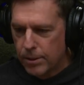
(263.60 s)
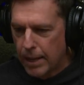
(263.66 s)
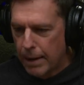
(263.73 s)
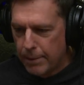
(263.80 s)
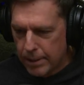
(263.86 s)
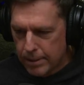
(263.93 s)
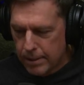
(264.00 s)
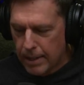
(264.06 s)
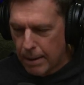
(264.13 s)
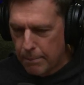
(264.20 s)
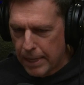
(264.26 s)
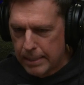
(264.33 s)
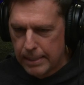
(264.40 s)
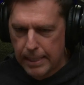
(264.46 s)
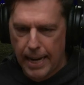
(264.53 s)
I, that's i'm
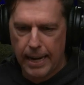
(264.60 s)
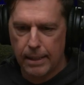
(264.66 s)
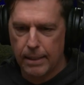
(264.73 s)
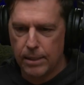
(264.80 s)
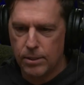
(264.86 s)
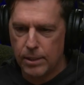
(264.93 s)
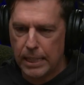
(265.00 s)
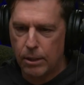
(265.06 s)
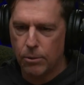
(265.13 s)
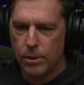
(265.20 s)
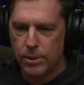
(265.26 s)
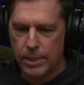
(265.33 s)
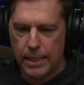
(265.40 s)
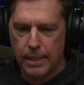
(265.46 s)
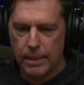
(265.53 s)
not saying that
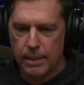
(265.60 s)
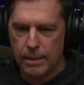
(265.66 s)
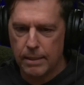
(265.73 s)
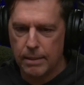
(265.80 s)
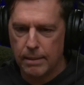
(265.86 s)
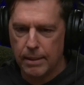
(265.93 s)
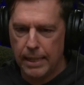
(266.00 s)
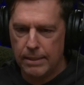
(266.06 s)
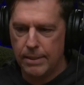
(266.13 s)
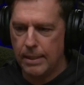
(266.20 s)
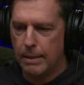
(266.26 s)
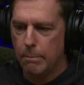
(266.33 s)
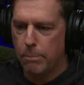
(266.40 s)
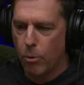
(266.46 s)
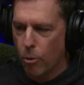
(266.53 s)
secrecy isn't
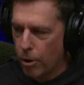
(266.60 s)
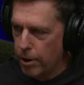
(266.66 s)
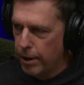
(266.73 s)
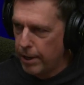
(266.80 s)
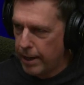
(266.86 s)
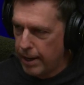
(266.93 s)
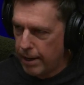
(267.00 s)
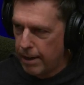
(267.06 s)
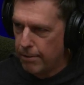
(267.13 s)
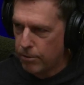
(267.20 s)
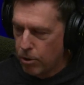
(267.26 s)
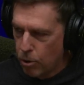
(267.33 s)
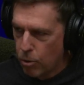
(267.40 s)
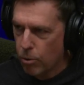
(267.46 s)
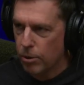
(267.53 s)
important it of
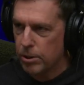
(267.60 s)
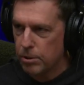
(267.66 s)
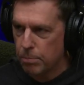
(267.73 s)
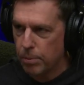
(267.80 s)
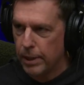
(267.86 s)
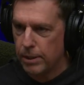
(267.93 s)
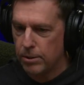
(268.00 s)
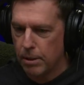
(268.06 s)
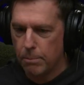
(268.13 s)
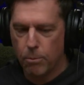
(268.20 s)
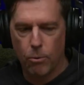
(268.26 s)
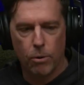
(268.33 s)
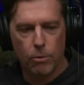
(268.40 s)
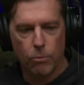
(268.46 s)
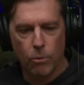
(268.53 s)
course plays an
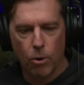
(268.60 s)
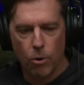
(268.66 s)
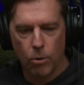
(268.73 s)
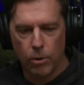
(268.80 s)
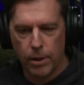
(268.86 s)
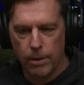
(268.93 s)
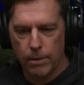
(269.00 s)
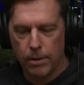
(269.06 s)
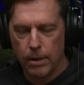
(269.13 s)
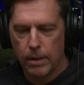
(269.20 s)
important role in